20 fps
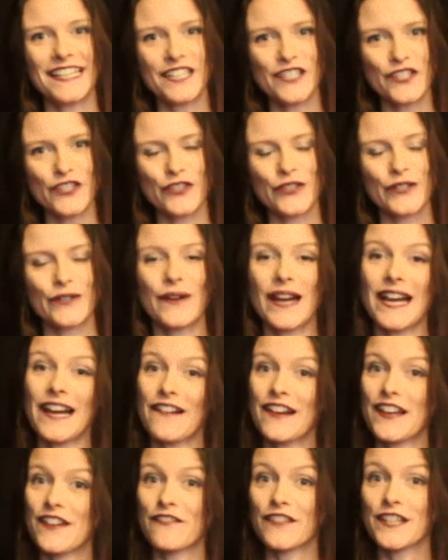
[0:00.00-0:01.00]
into
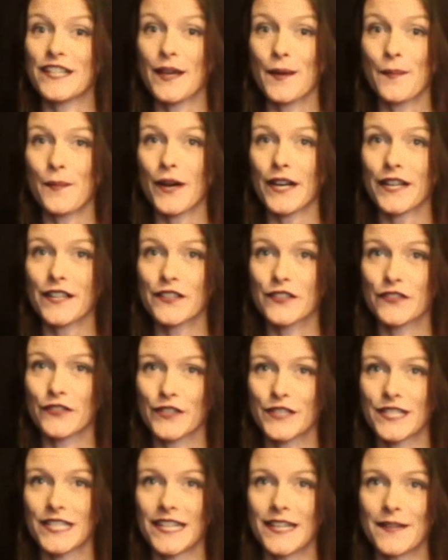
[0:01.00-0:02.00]
our everyday practice
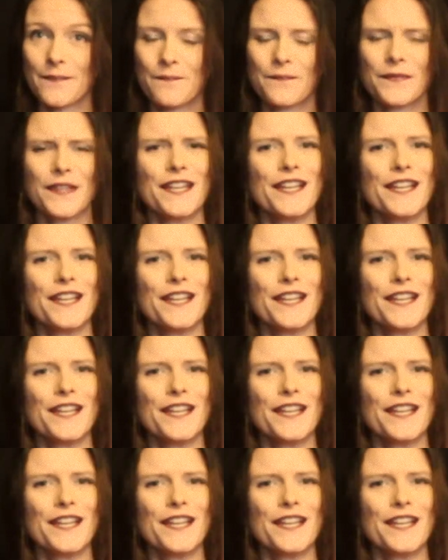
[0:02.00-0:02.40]
routine.